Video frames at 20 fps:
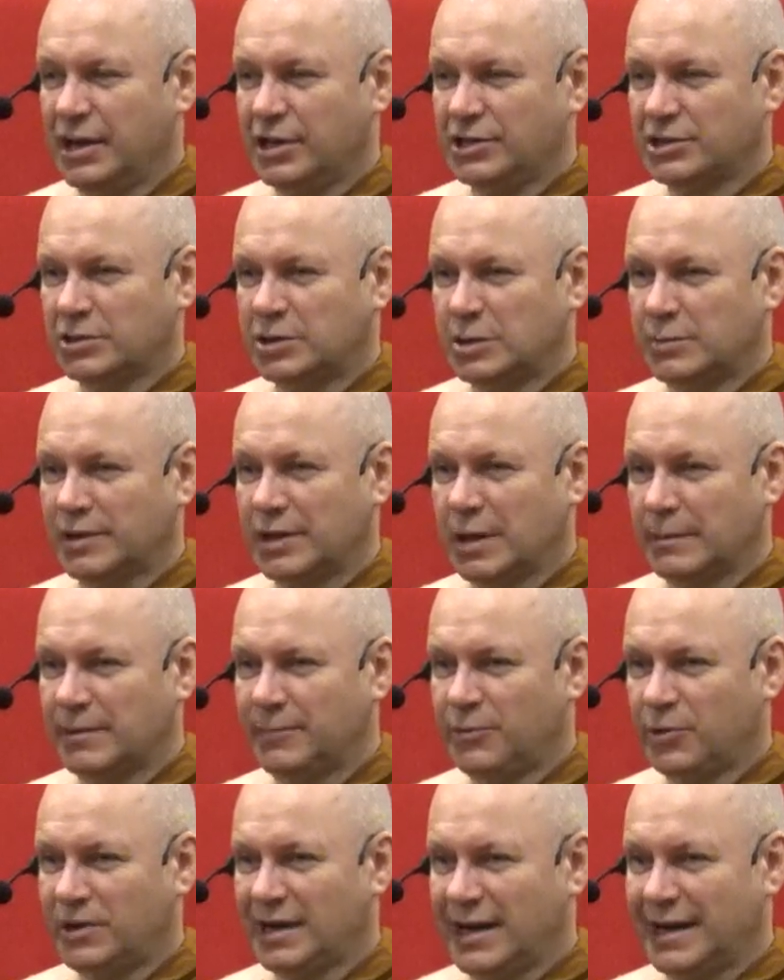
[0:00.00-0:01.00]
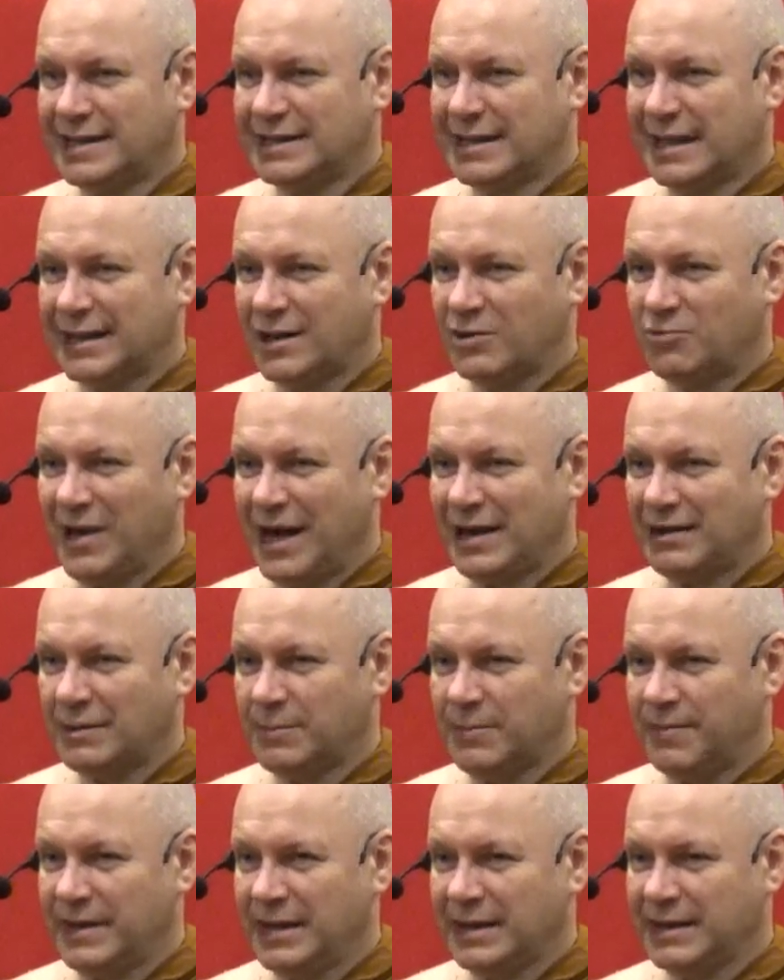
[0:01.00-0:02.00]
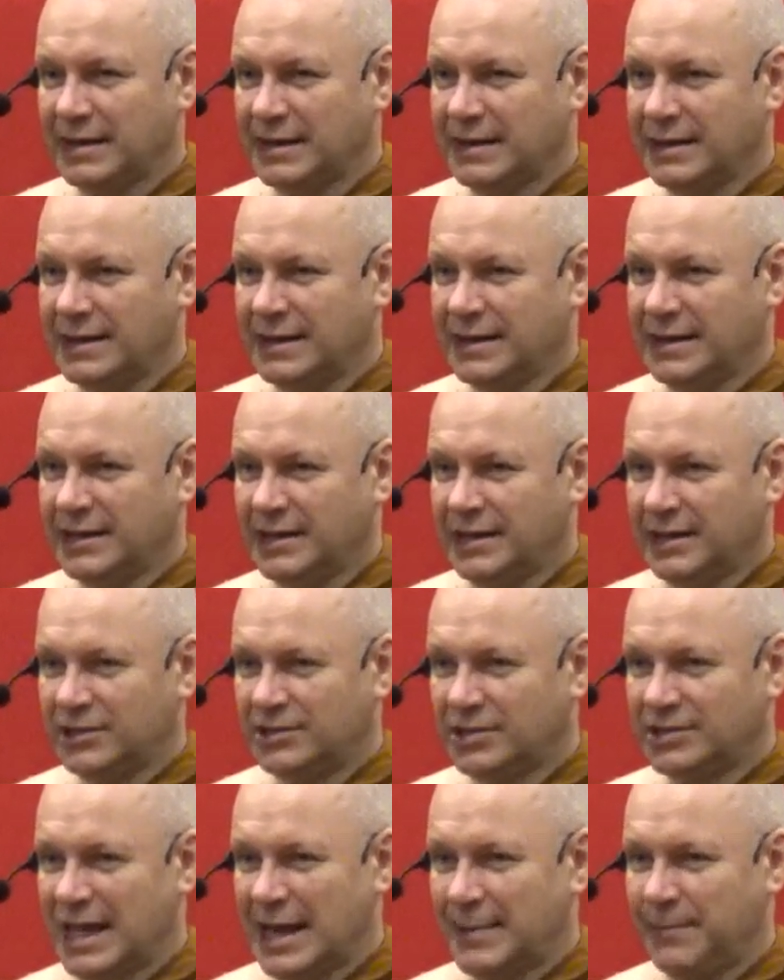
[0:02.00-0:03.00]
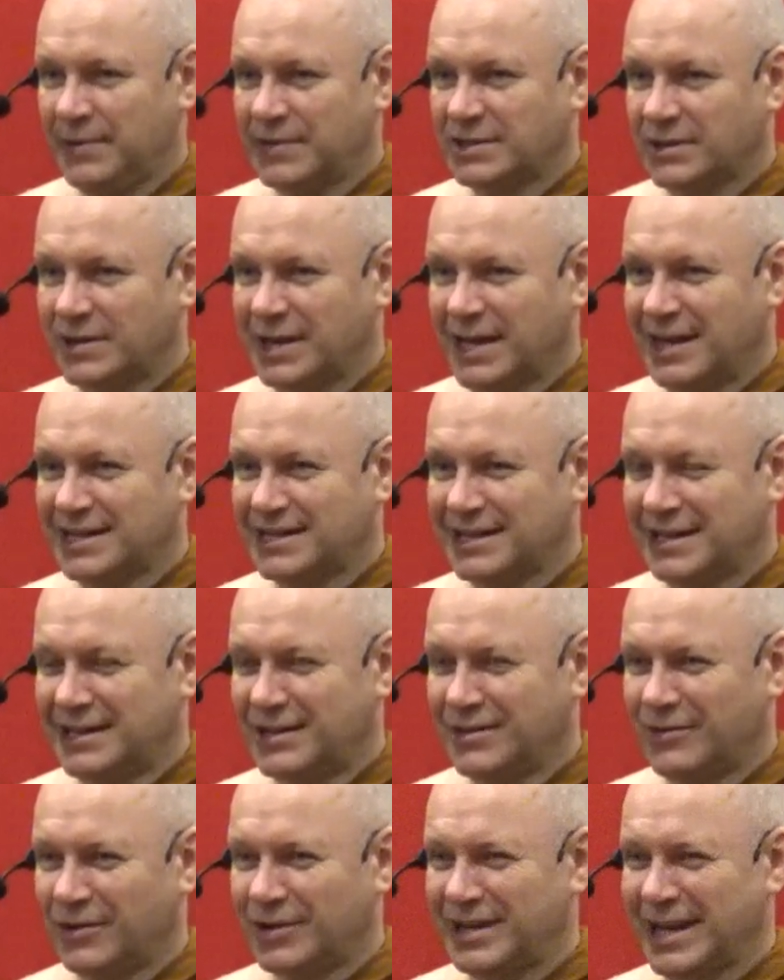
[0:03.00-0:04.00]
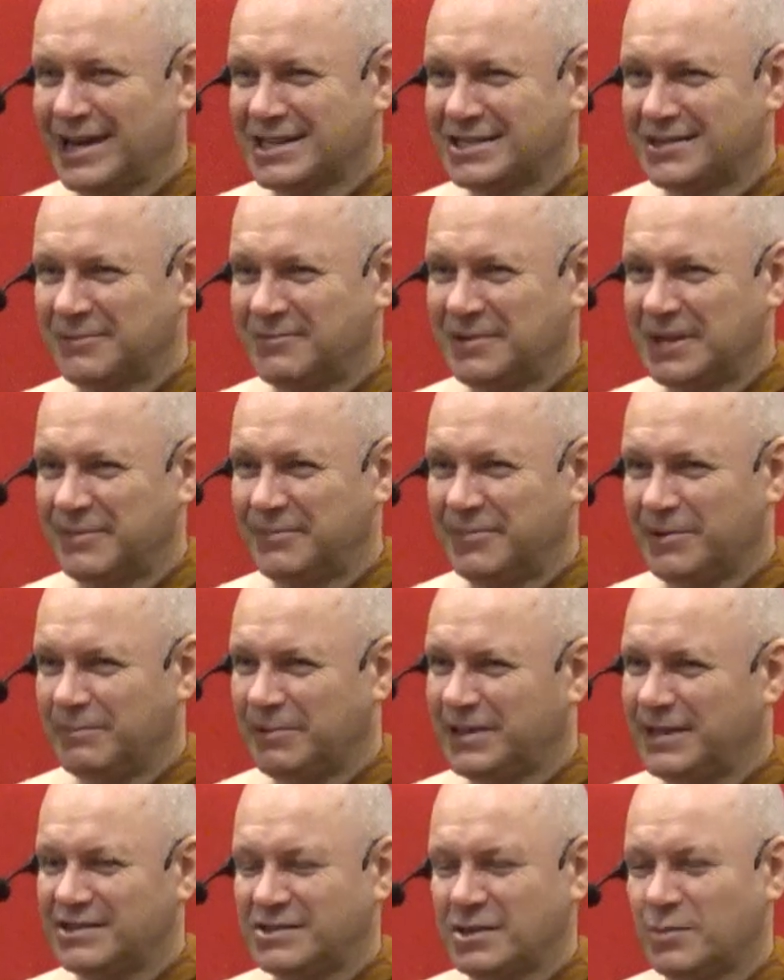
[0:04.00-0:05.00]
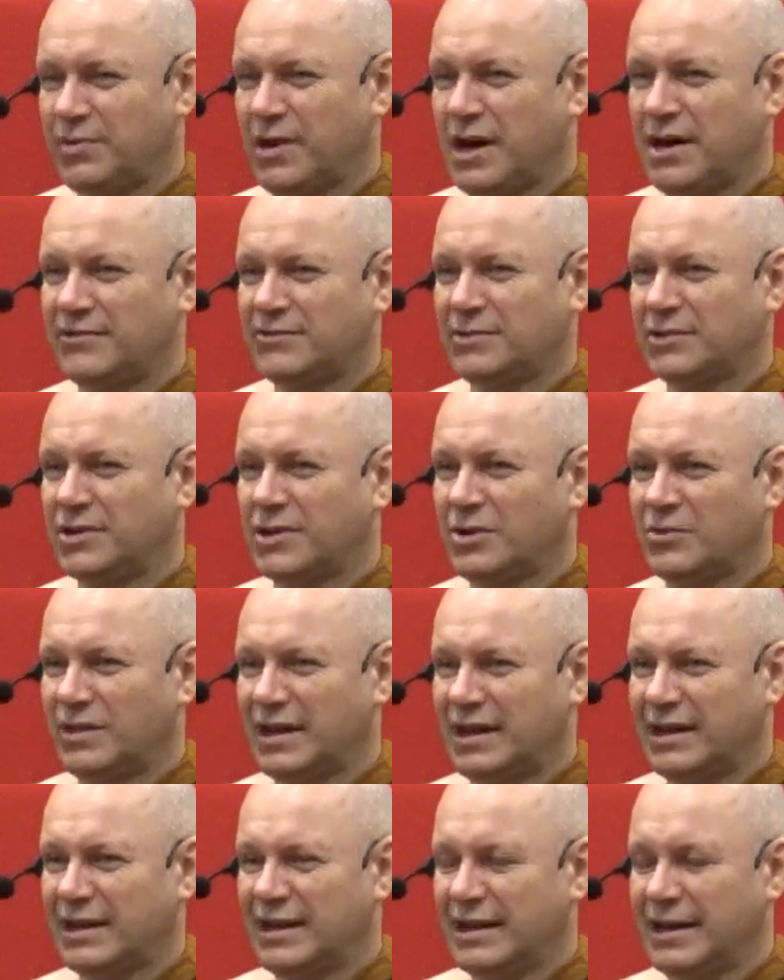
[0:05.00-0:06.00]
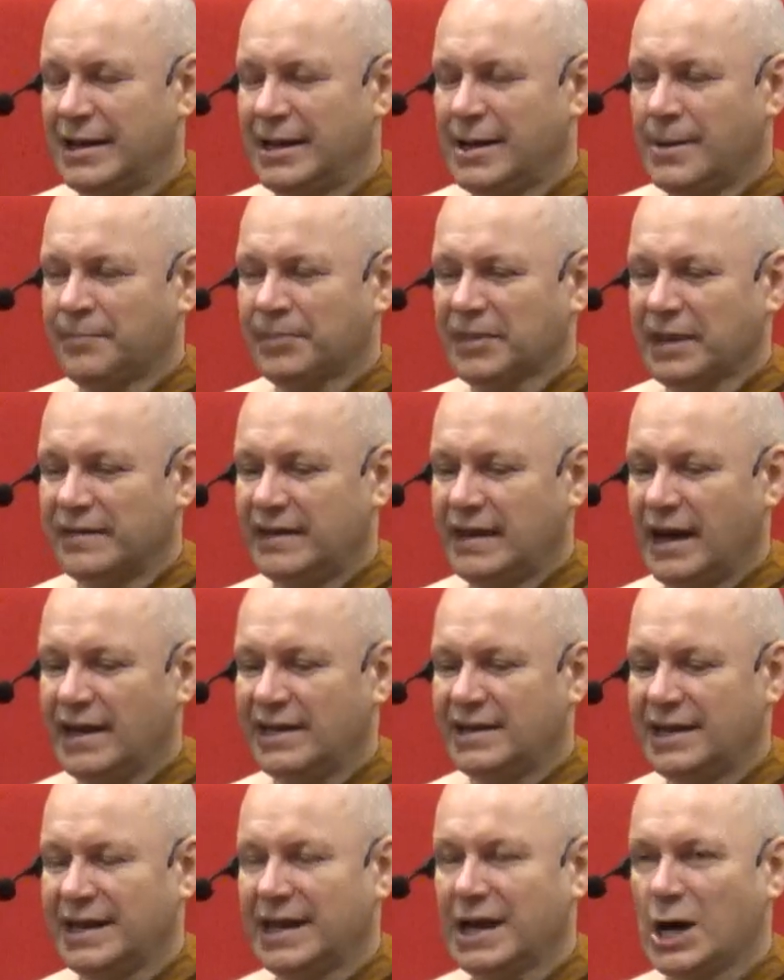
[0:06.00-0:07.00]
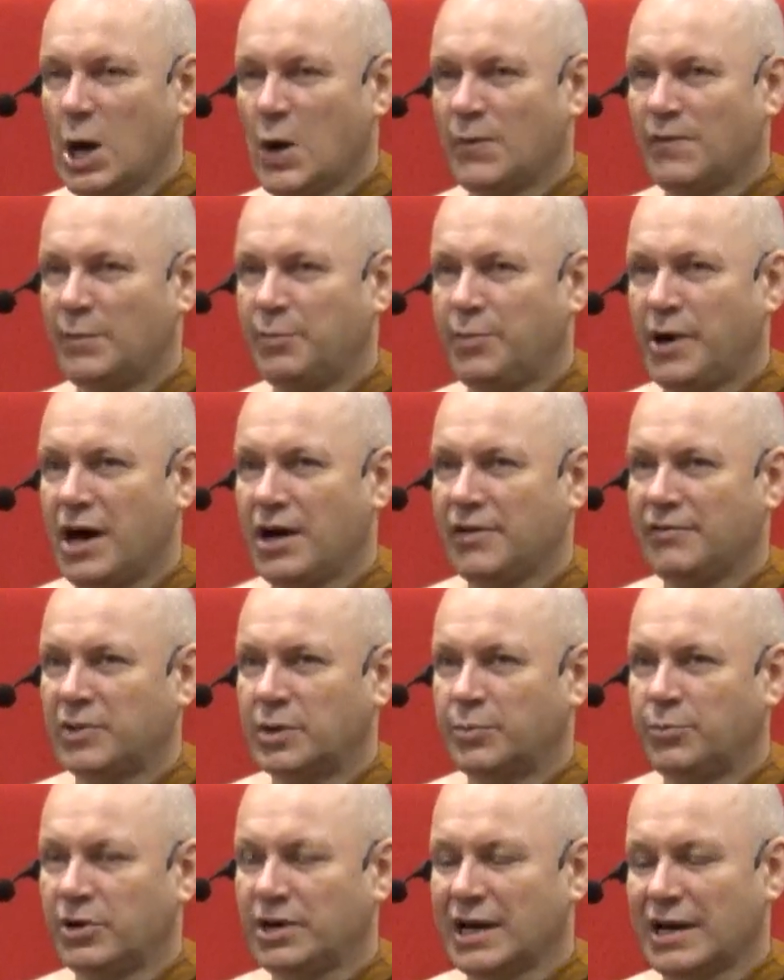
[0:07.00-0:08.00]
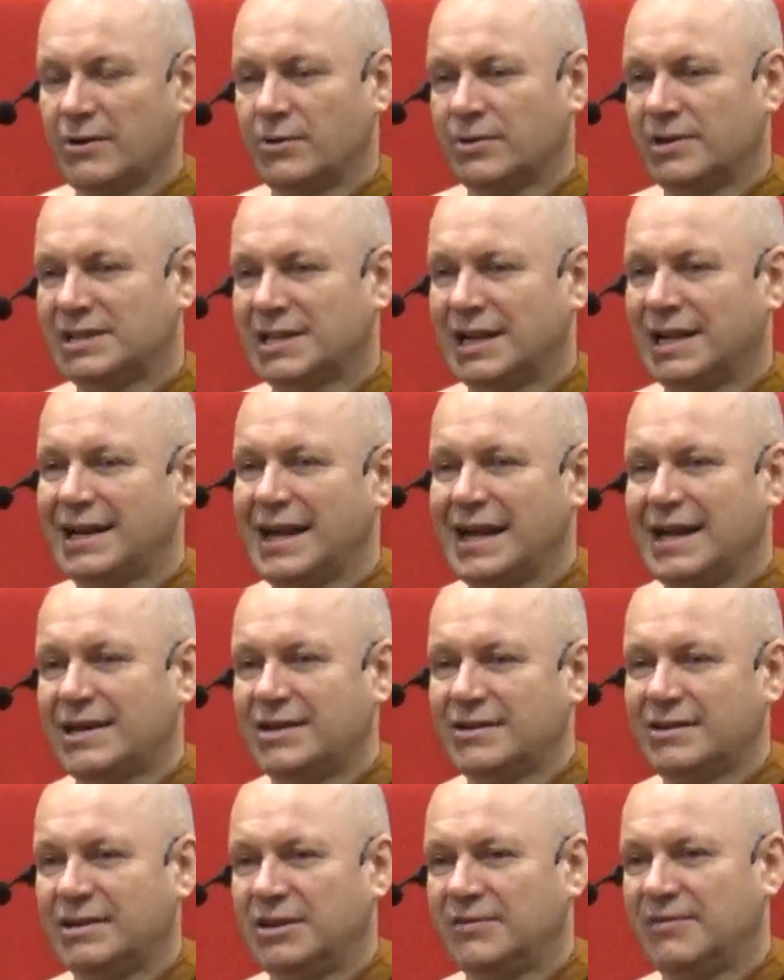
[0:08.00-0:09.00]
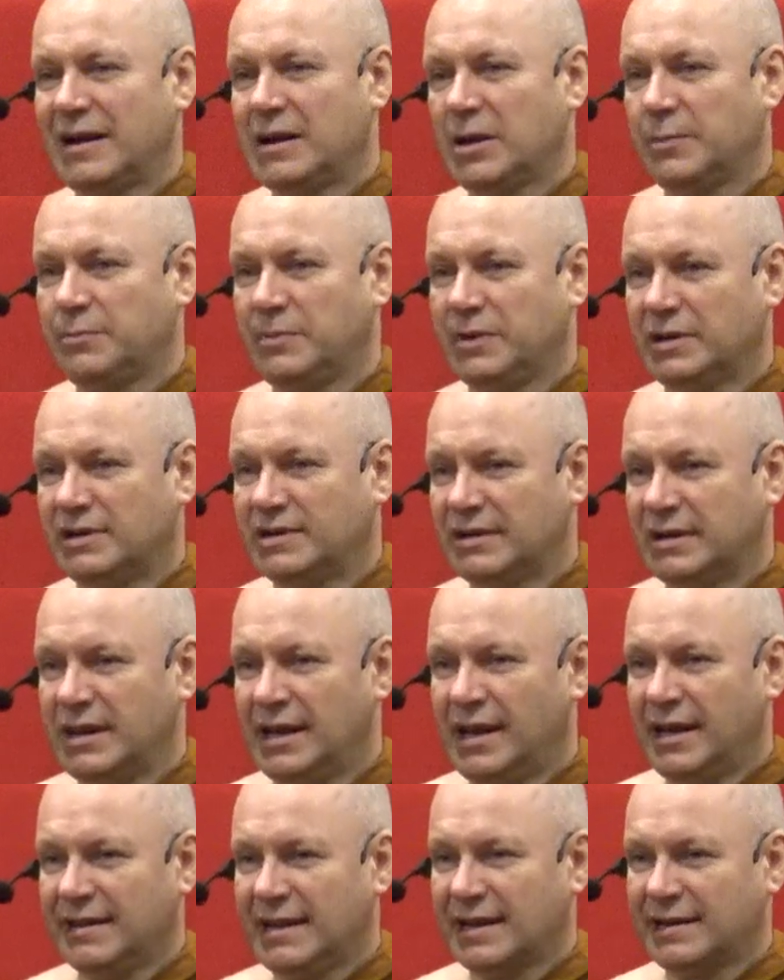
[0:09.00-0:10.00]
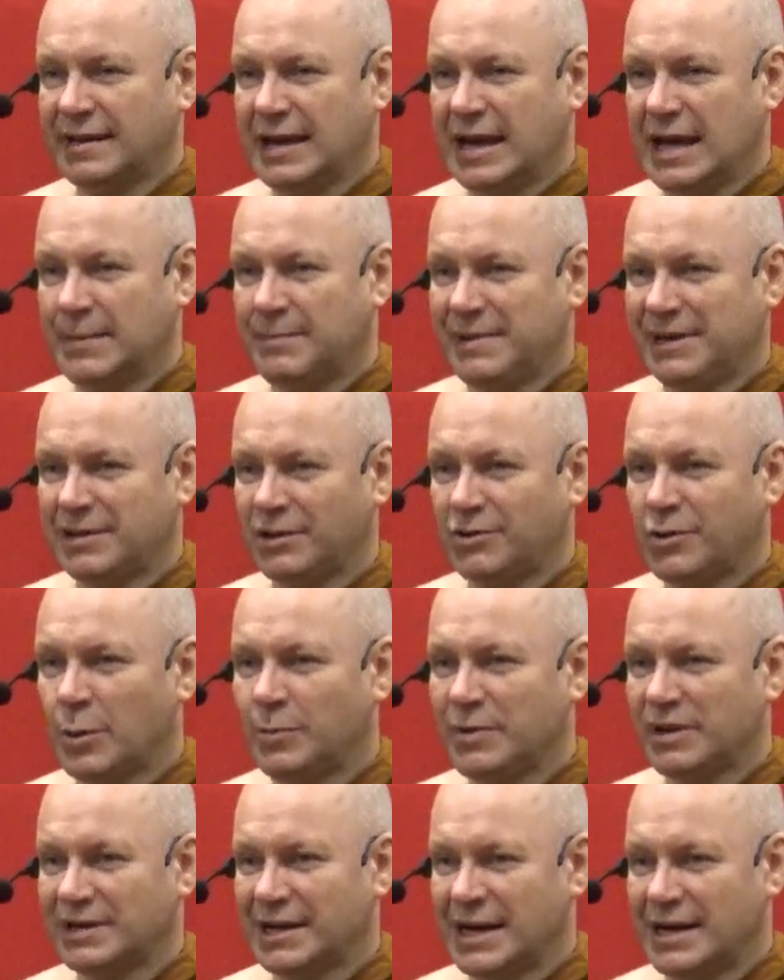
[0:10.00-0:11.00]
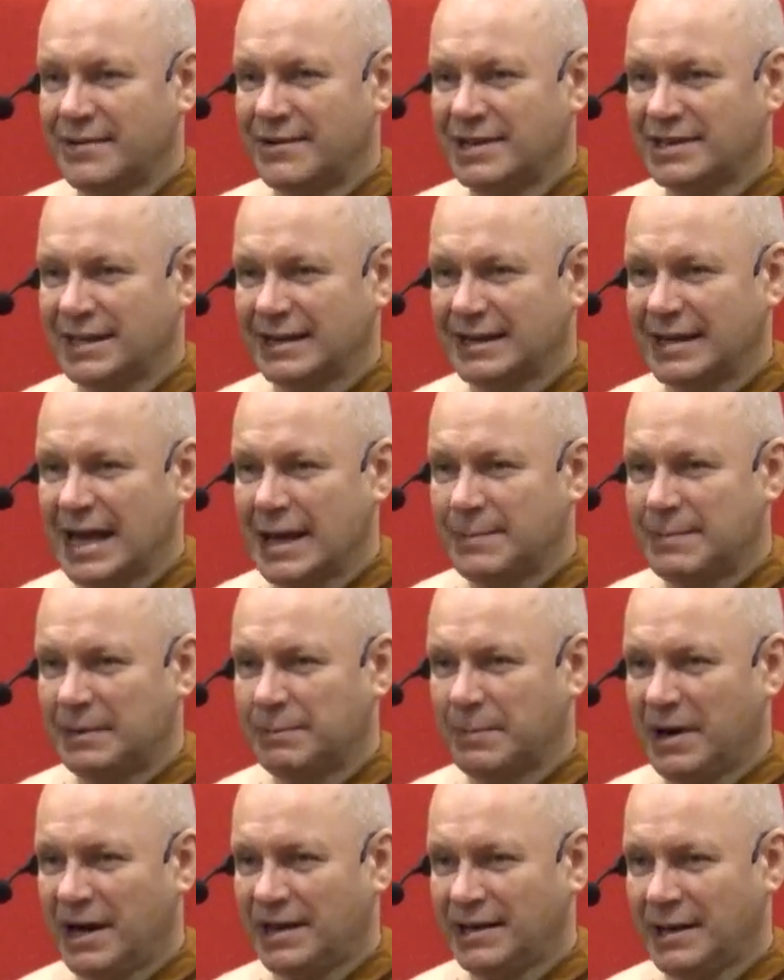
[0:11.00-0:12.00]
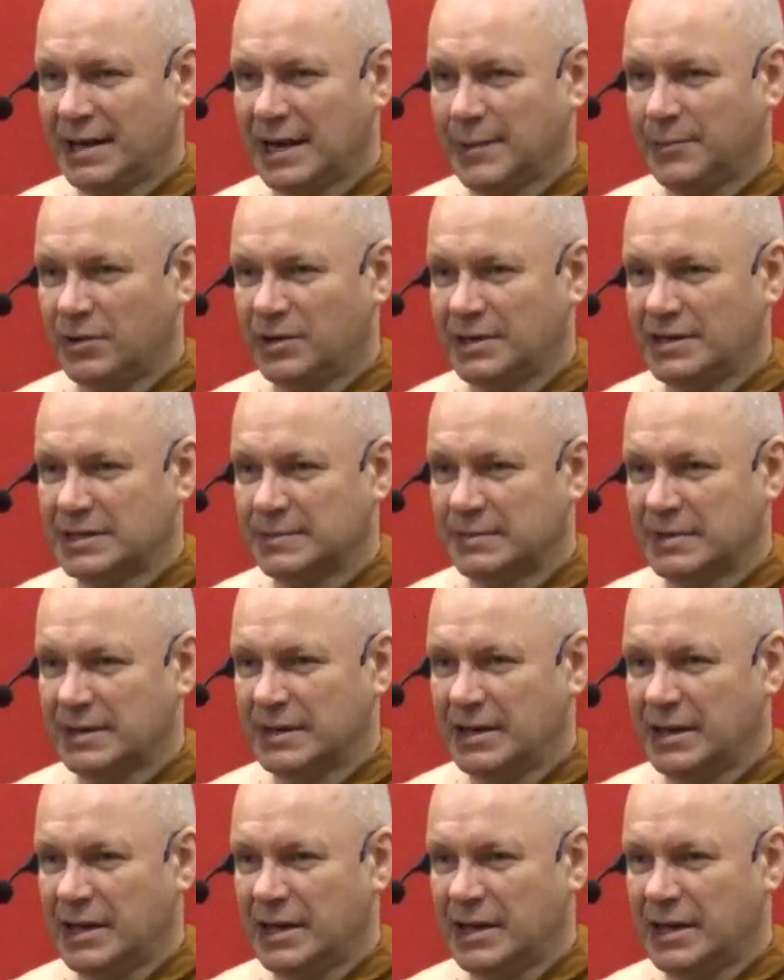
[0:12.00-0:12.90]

So to become a Buddha is like a random thing. It just happens occasionally to occasional people, but there is no path to go there the idea of a path to Buddhahood is a later development uh, that came in the commentaries and came in Mahayana Buddhism.